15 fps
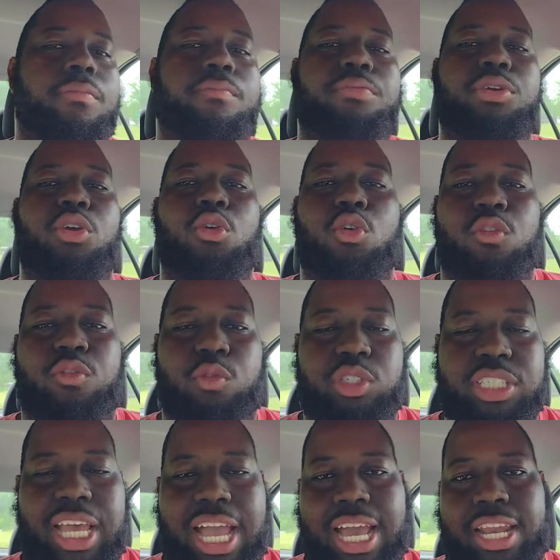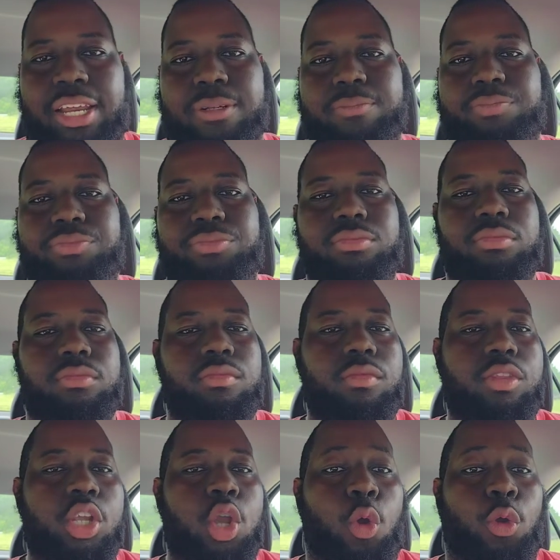Beautiful signing.
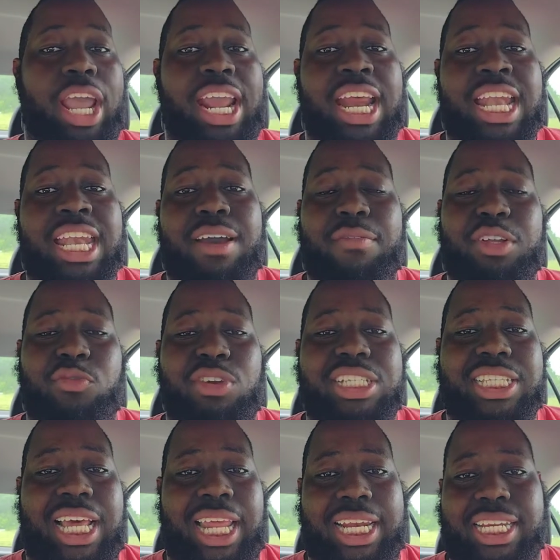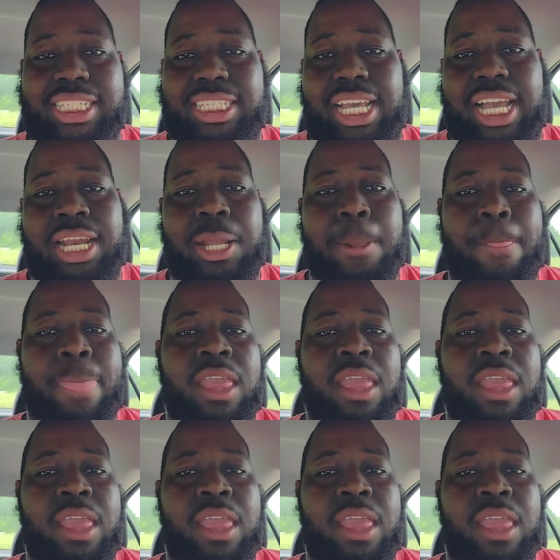Okay, another reason I like the signing.